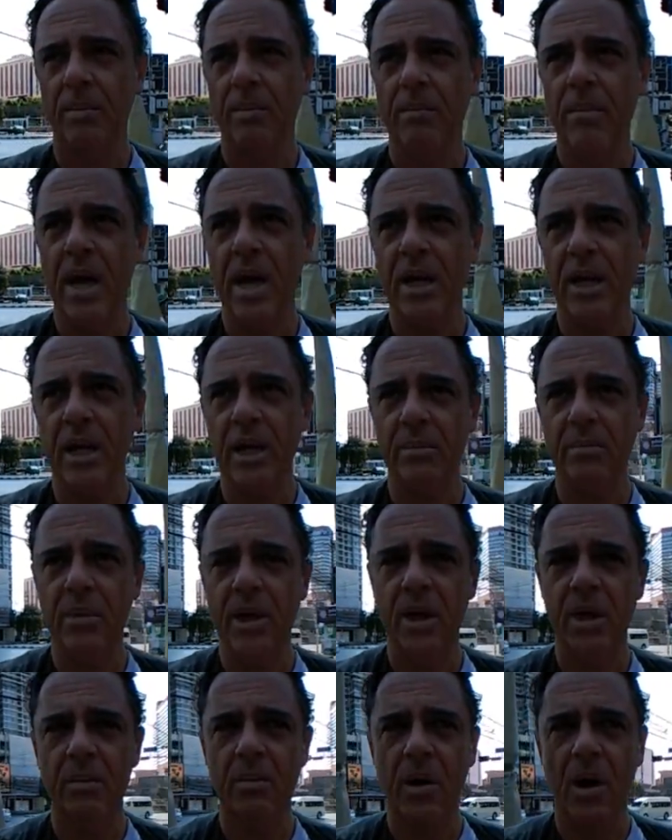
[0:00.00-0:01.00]
made in
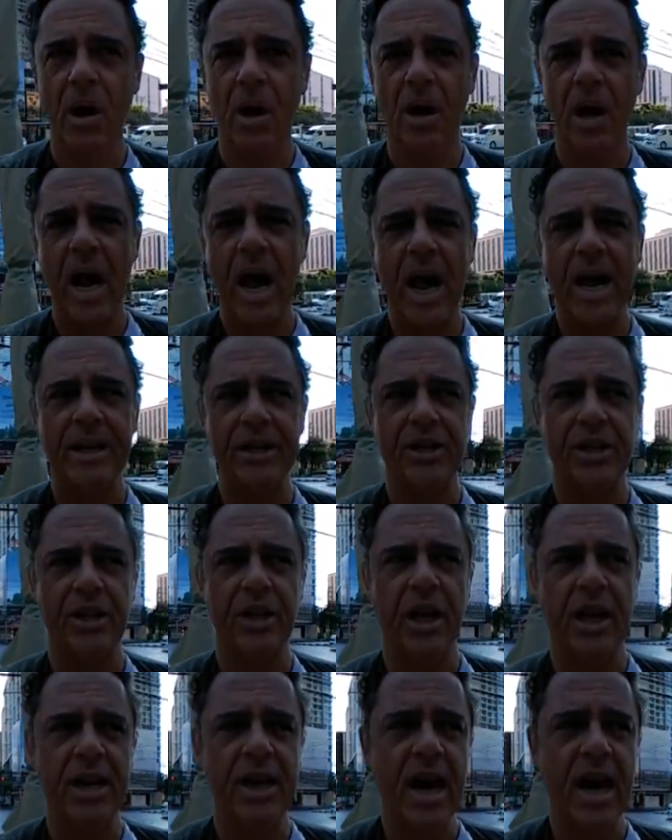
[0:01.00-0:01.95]
Myanmar, has a